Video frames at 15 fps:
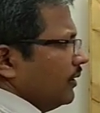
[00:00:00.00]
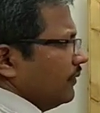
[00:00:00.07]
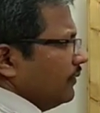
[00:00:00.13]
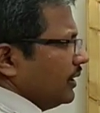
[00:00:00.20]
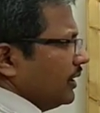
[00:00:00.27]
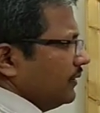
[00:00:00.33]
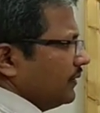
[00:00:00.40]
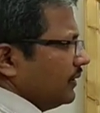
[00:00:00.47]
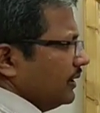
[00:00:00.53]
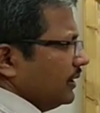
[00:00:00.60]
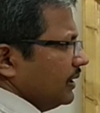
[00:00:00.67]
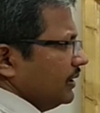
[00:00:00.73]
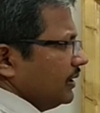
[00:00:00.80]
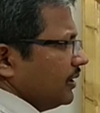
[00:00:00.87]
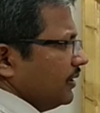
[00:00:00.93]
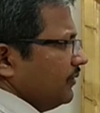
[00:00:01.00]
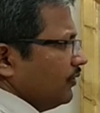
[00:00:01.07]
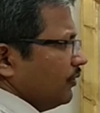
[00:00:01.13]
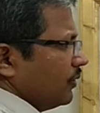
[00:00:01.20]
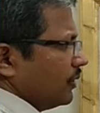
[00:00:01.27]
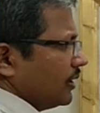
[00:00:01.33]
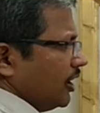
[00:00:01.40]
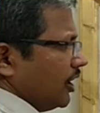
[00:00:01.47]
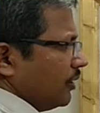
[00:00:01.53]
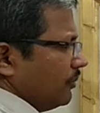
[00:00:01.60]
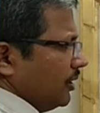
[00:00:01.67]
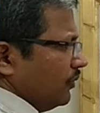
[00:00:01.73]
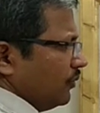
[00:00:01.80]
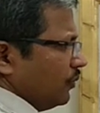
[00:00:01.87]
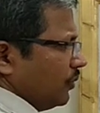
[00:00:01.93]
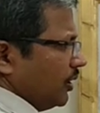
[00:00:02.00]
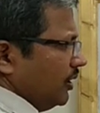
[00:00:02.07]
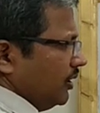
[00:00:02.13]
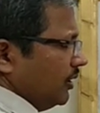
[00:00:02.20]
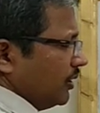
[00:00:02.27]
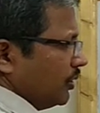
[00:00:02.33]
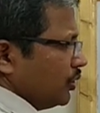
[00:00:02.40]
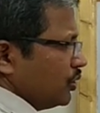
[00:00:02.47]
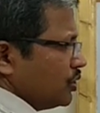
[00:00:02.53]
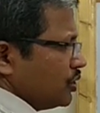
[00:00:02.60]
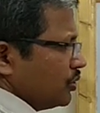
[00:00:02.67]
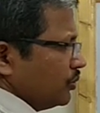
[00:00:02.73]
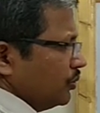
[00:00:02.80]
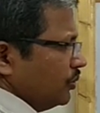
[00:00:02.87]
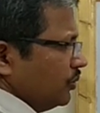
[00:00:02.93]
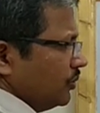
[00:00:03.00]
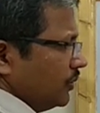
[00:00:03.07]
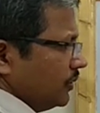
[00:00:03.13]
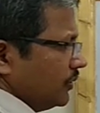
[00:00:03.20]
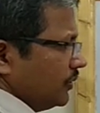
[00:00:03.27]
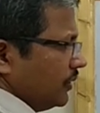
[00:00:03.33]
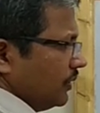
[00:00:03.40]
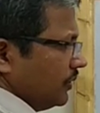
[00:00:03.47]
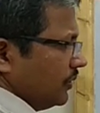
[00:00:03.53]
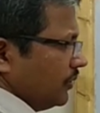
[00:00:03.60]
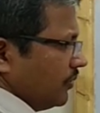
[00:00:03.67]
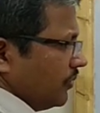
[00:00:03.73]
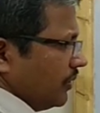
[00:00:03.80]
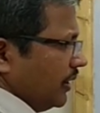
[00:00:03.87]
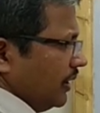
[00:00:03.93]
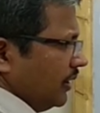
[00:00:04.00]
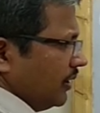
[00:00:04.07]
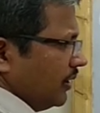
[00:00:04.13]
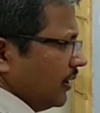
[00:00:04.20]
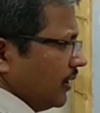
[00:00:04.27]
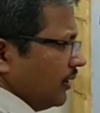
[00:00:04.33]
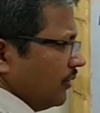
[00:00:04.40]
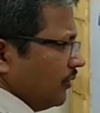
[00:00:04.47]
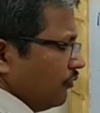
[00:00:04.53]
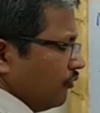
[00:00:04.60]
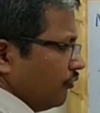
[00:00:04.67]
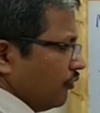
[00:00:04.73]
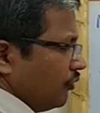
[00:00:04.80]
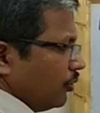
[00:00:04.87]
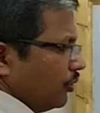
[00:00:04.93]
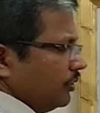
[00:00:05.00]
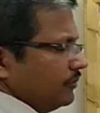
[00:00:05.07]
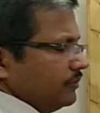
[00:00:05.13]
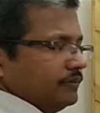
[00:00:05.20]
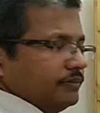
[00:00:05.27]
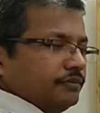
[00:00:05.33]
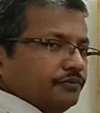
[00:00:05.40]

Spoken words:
we can see that there are 4 carbon, 1, 2, 3, 4,